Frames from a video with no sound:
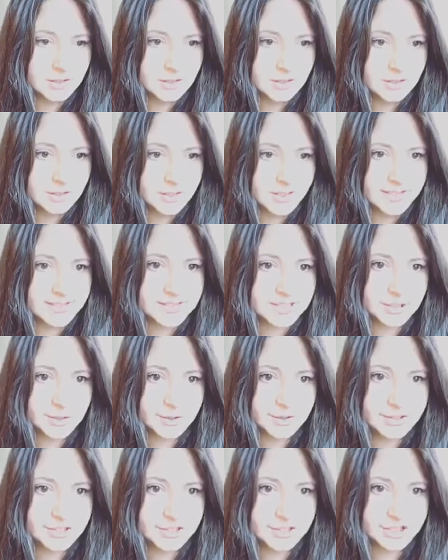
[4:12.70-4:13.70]
It's
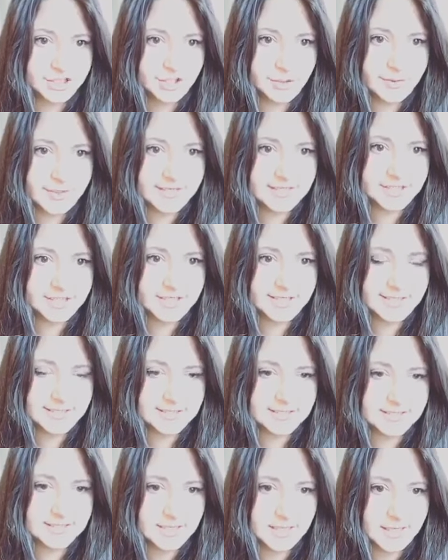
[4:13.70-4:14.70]
called Jewish
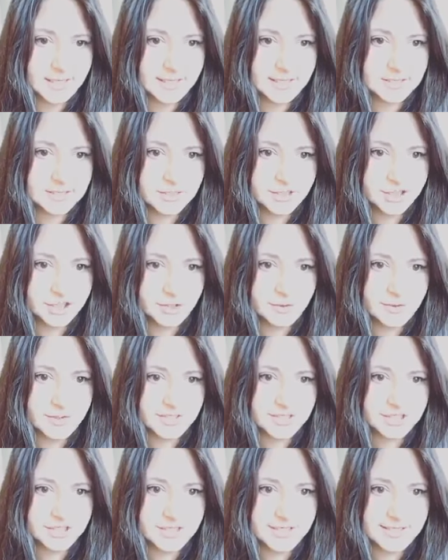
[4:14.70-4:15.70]
deicide.
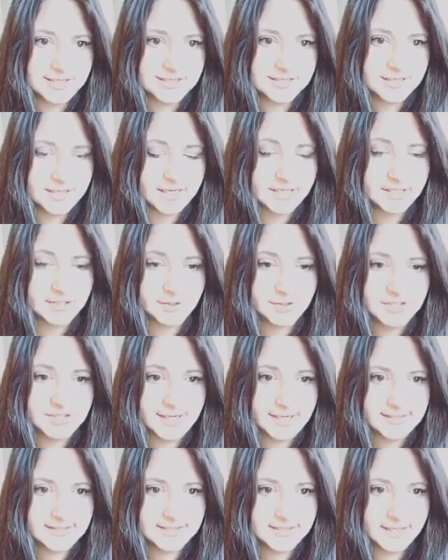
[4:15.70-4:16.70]
Jewish deicide or
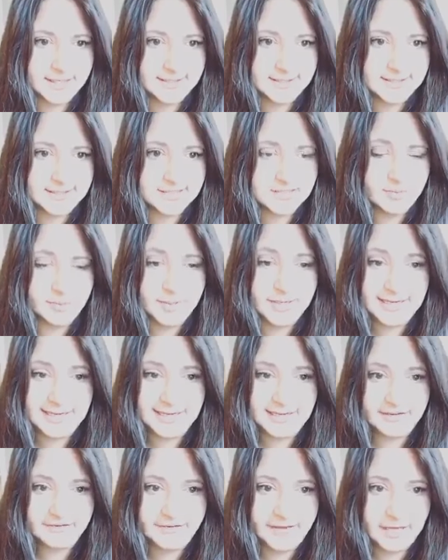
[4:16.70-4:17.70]
deicide is a
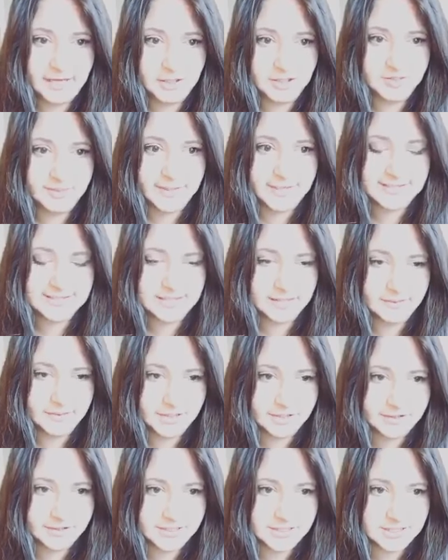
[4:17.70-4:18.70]
belief held by some
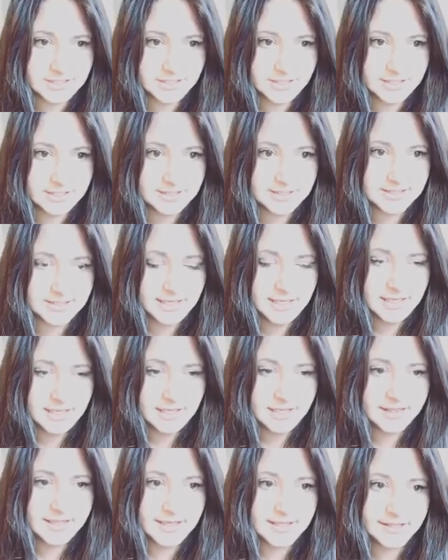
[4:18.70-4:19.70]
Christians
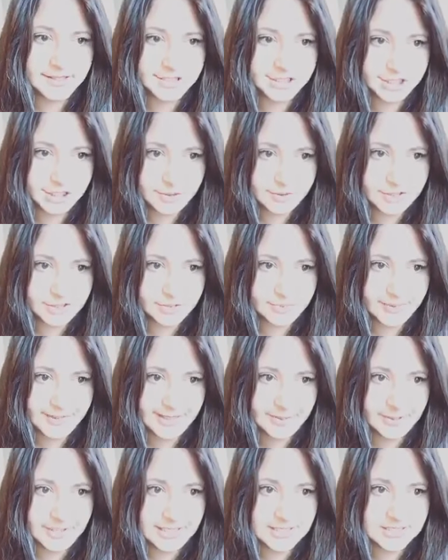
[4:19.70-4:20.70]
that the Jewish
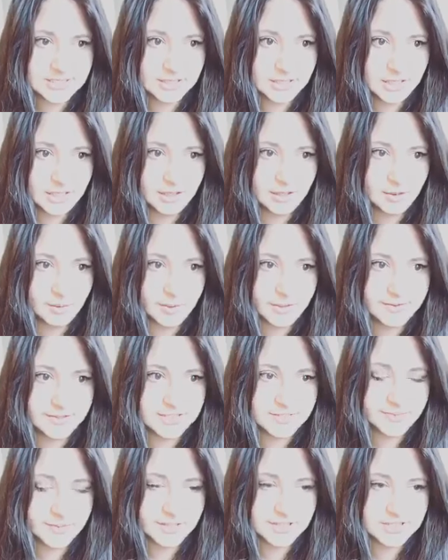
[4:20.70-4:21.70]
people as a whole were
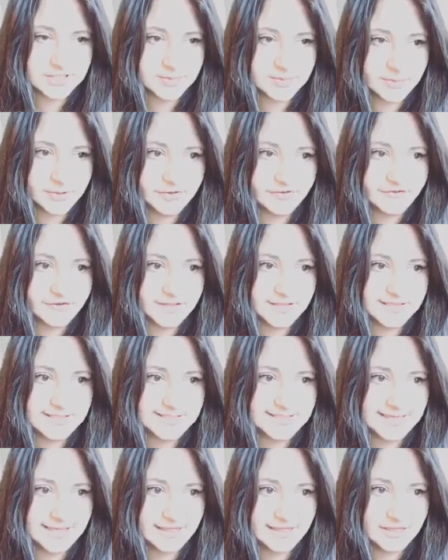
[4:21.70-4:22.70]
responsible for the
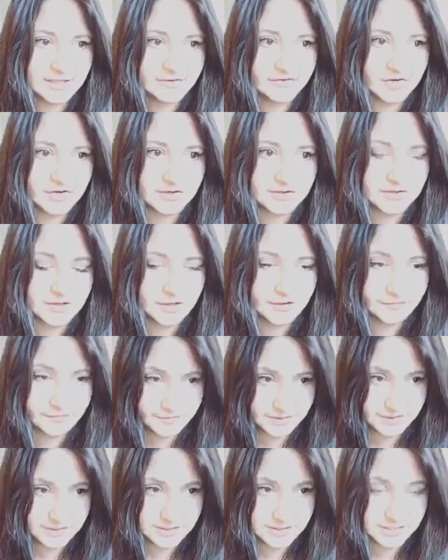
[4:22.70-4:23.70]
death of, of
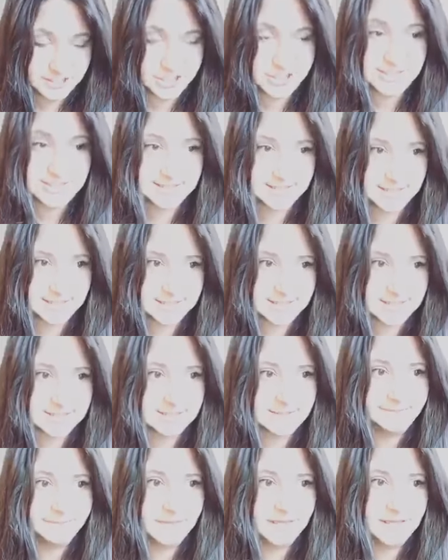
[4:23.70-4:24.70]
Jesus.
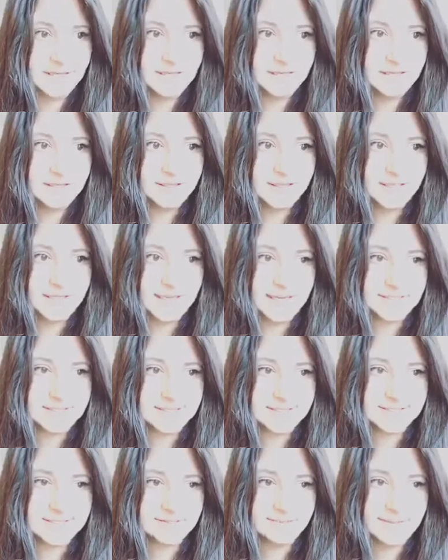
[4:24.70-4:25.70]
The
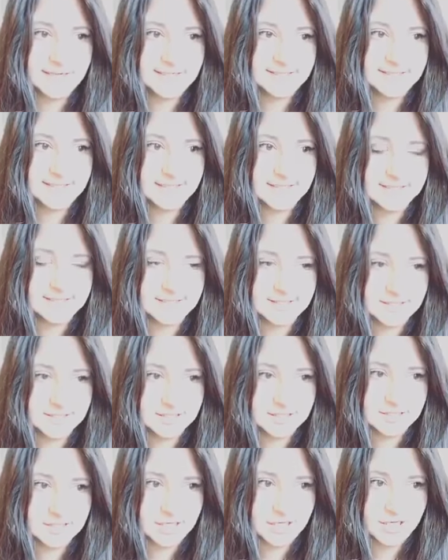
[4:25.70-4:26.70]
anti Semitic
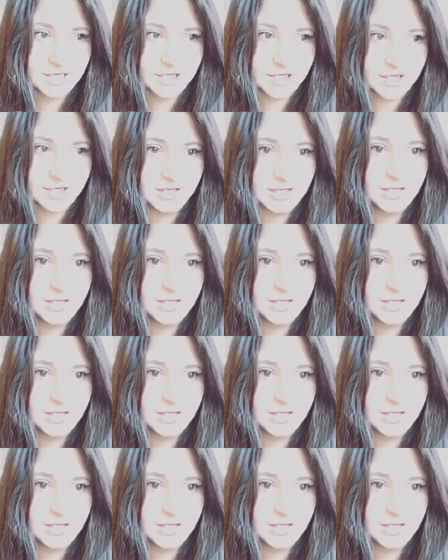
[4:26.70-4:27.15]
slur